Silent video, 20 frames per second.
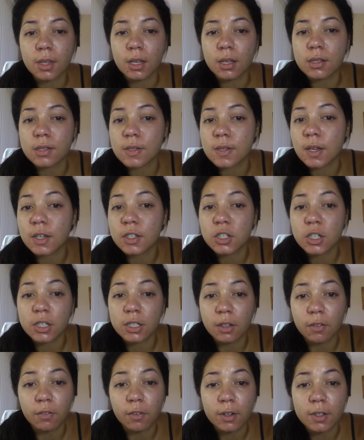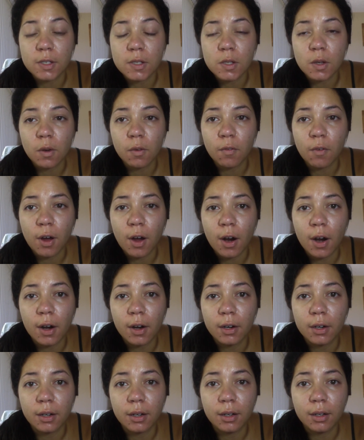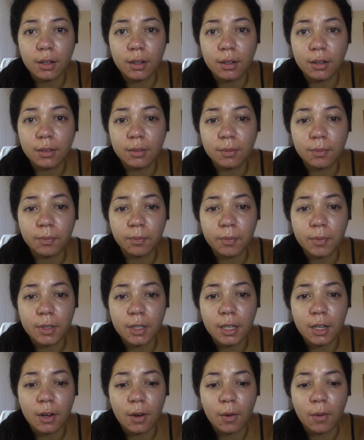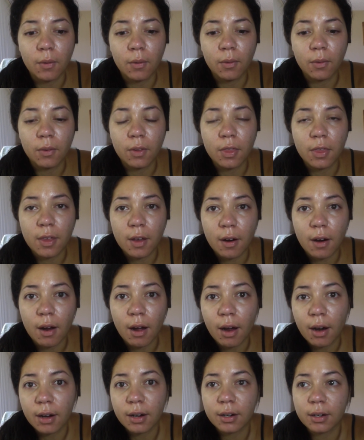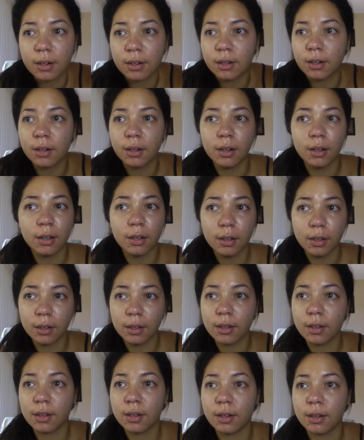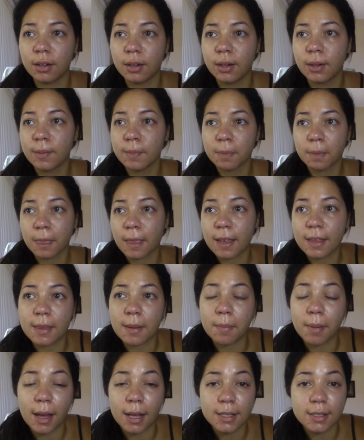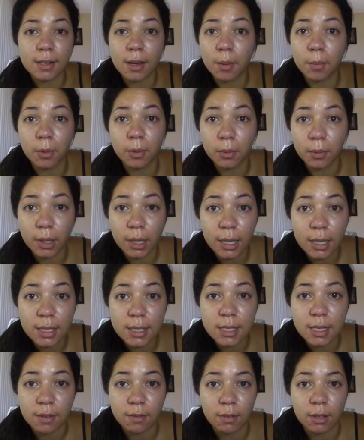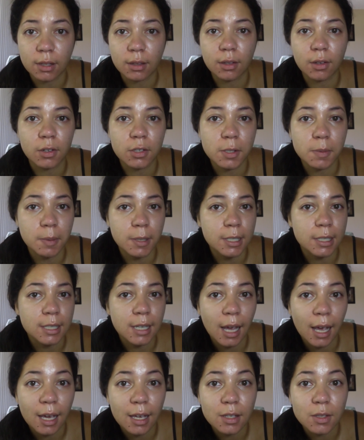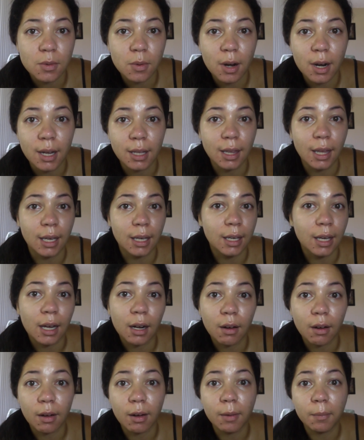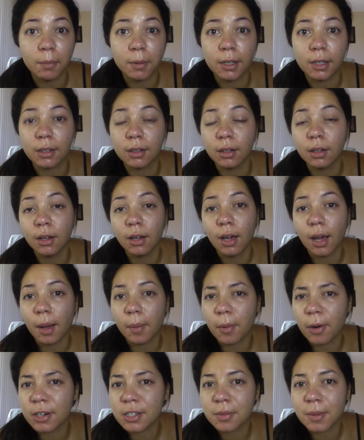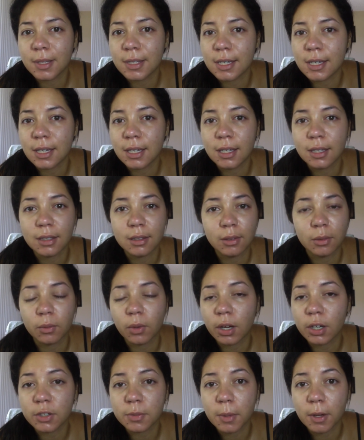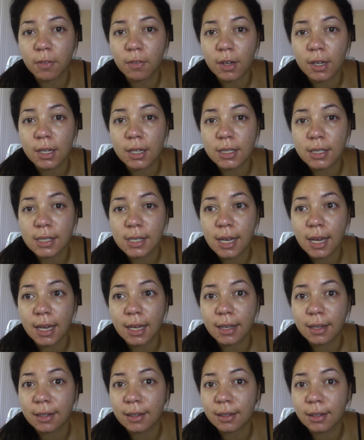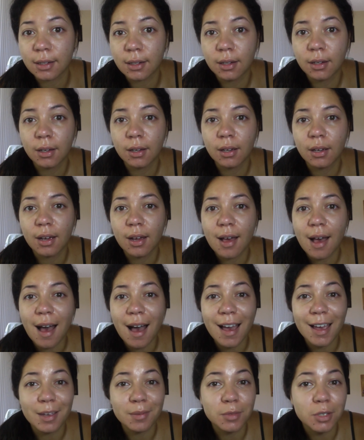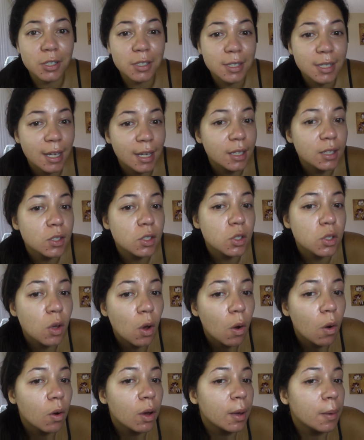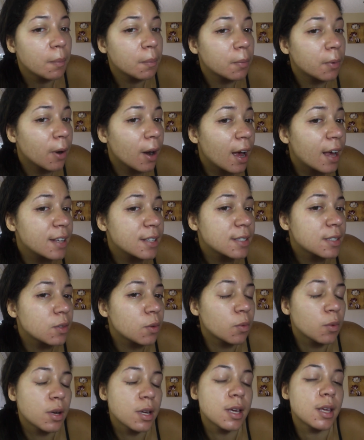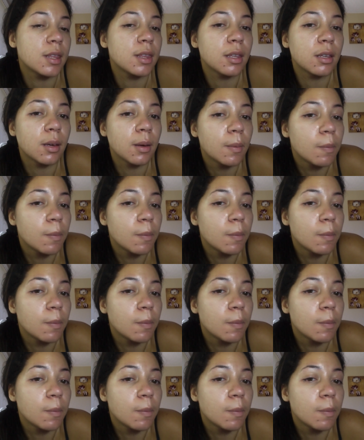such a difference so far. You know, there are, in the past couple weeks even, there's been days where I like get up and I brush my teeth and wash my face, and I am just like so impressed with